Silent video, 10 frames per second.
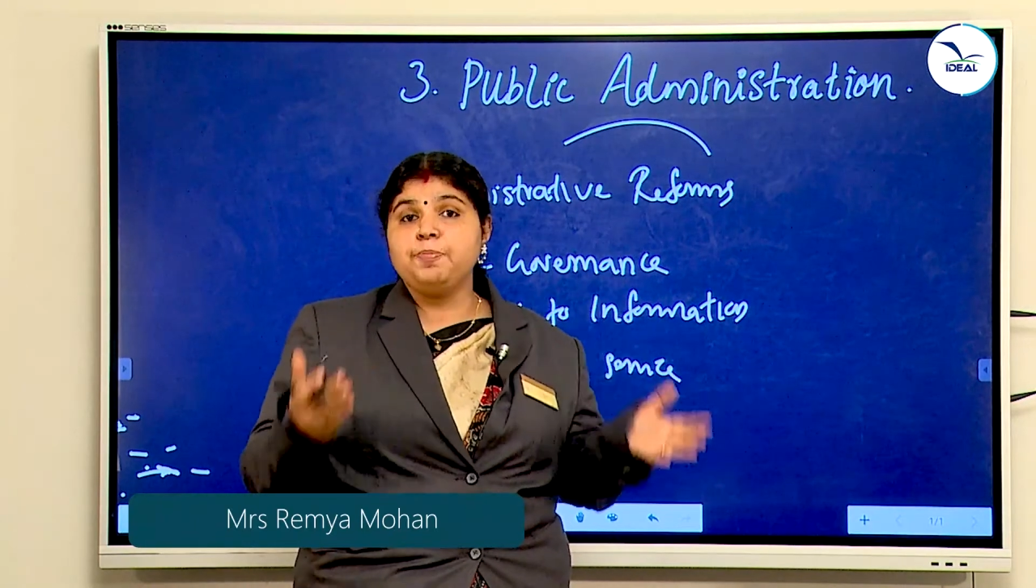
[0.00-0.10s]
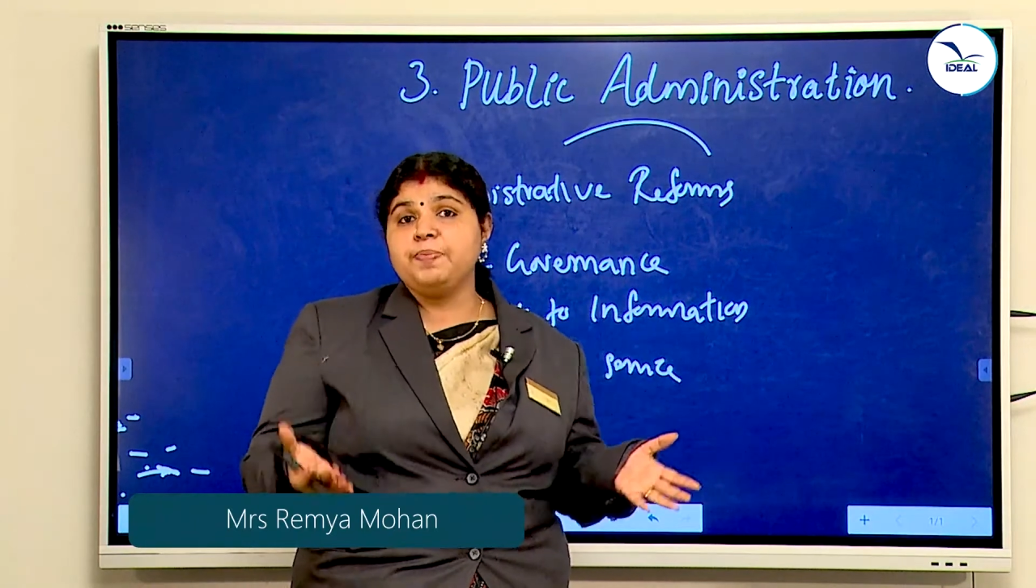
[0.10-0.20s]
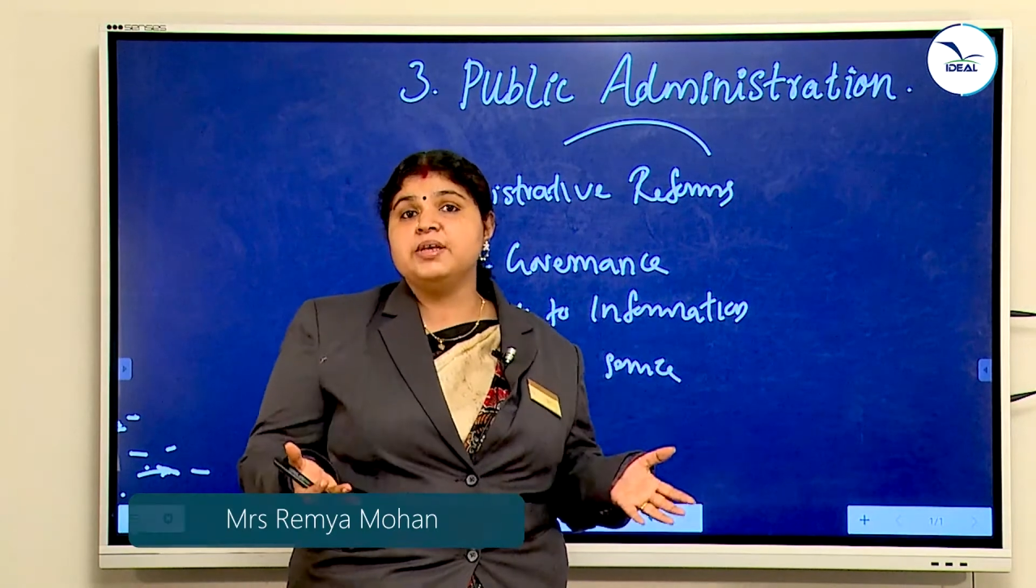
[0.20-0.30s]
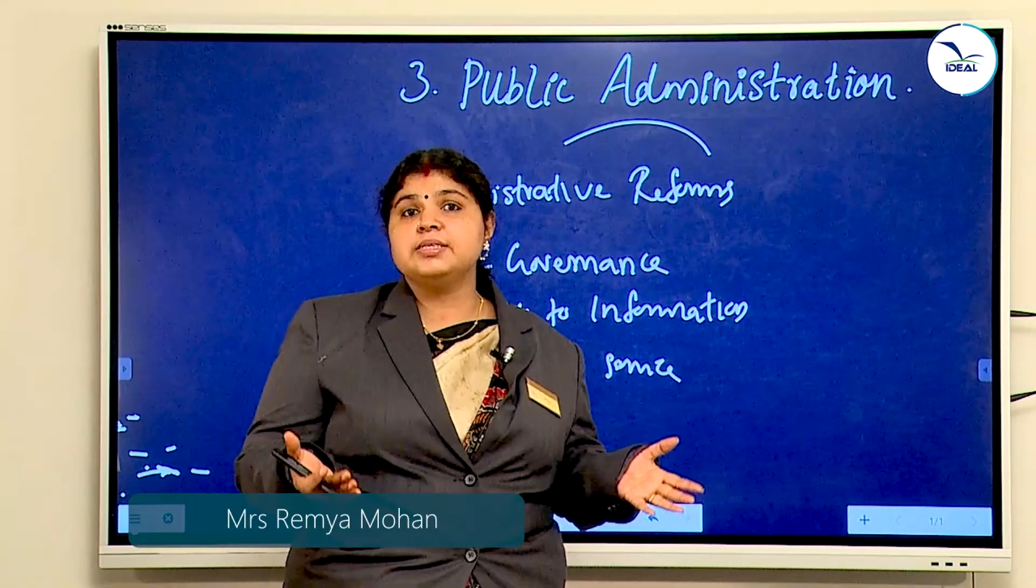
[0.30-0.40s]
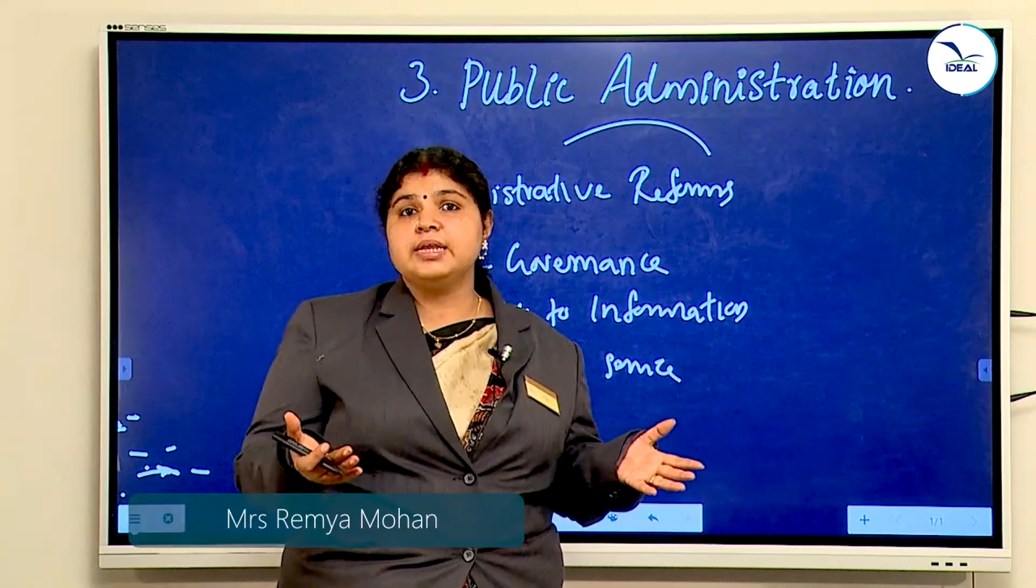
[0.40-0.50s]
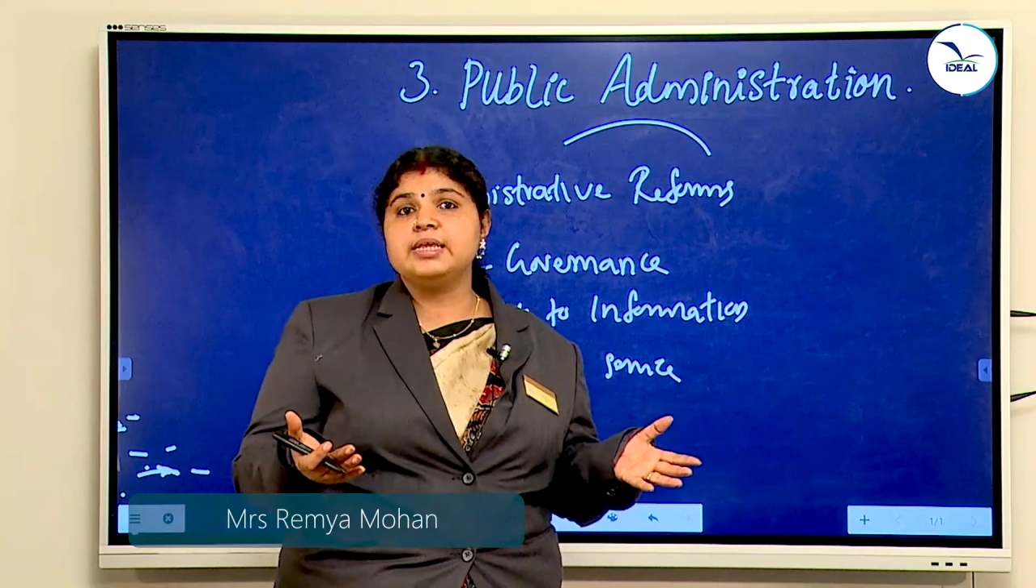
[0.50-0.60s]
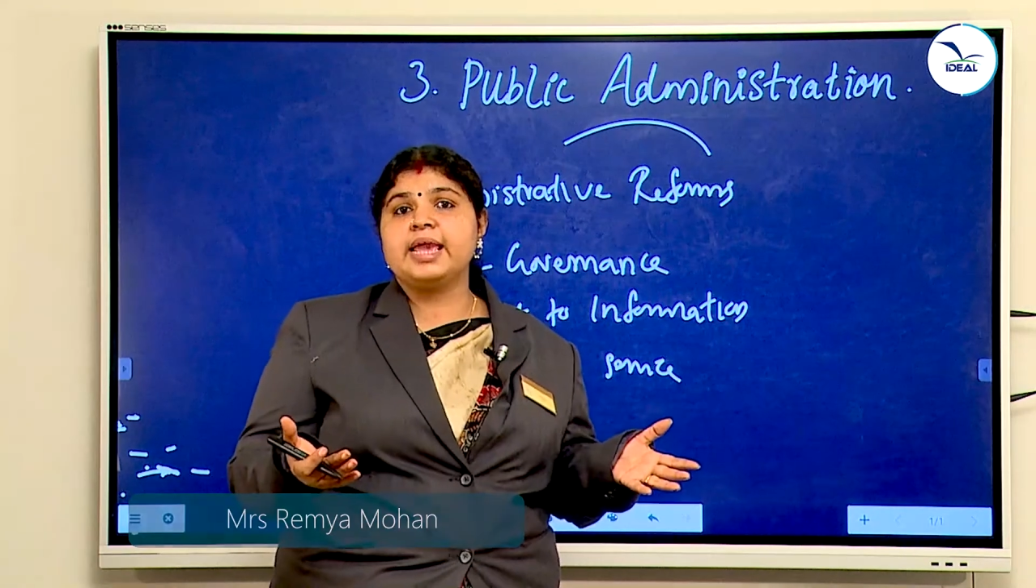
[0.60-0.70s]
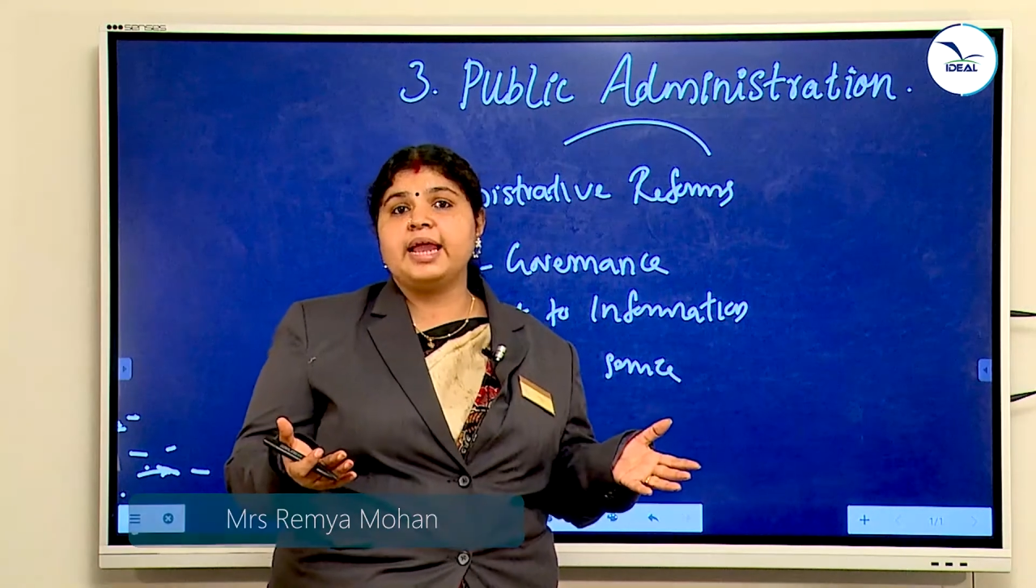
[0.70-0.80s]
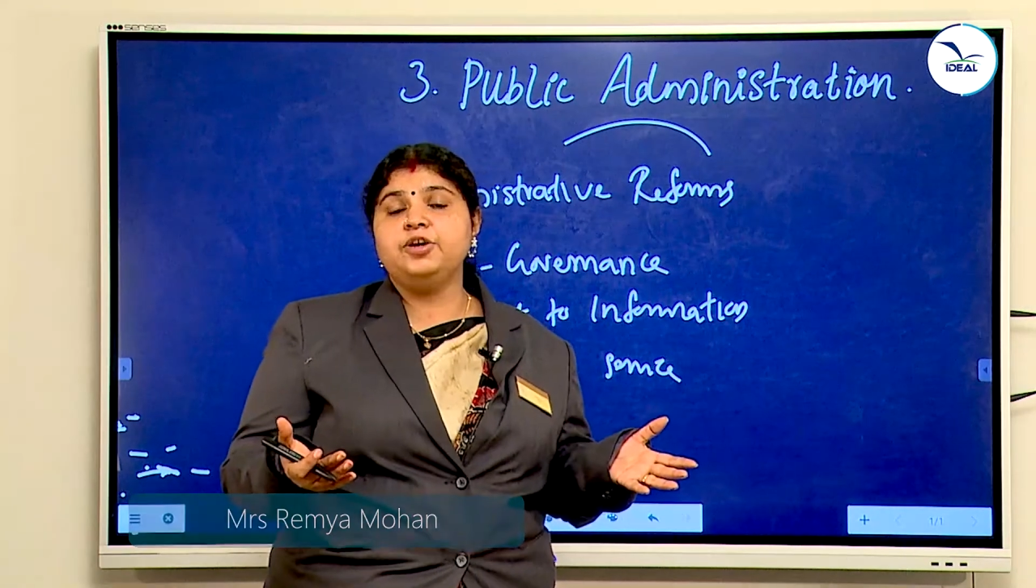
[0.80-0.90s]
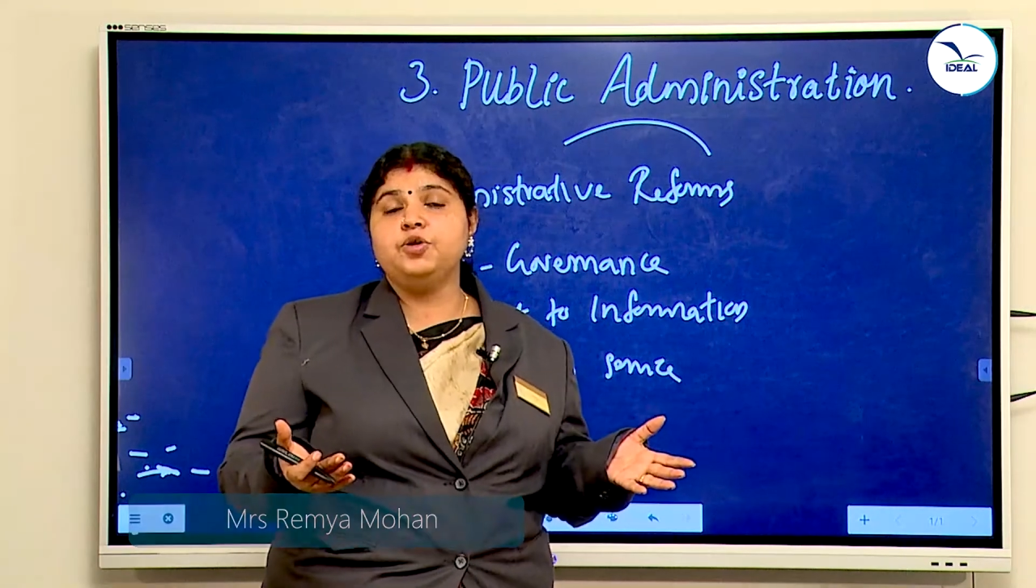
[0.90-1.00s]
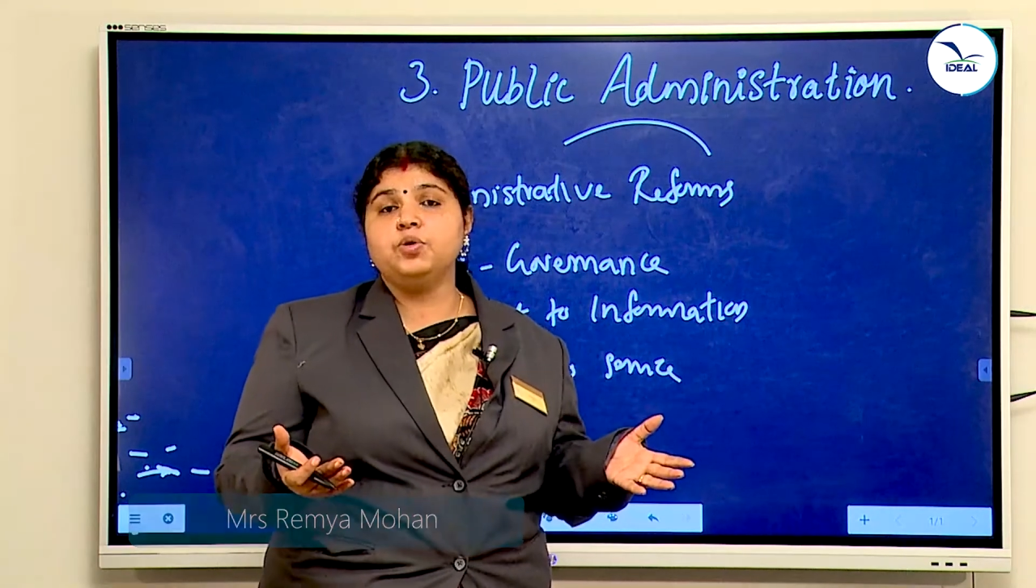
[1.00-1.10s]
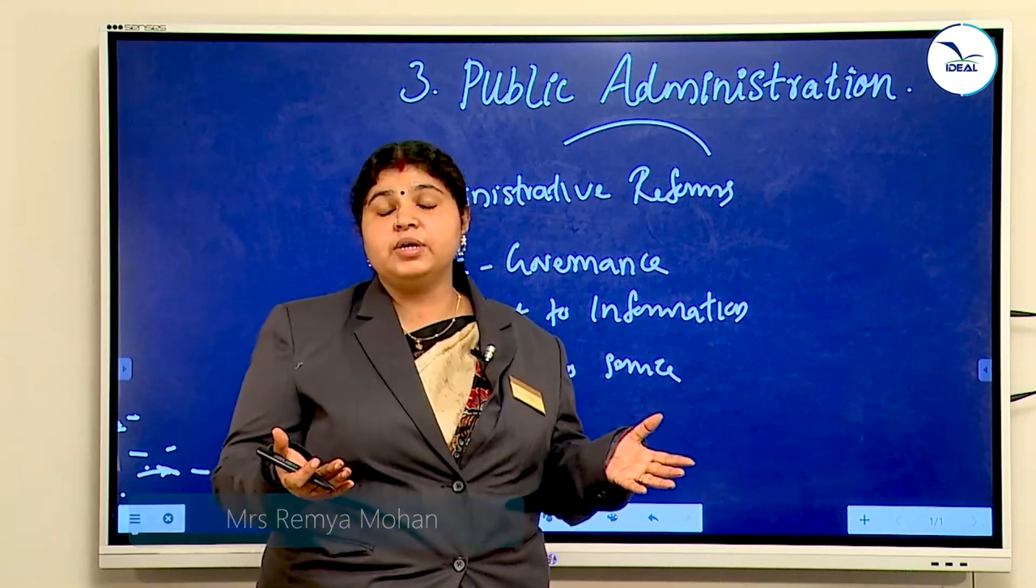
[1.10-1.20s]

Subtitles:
person can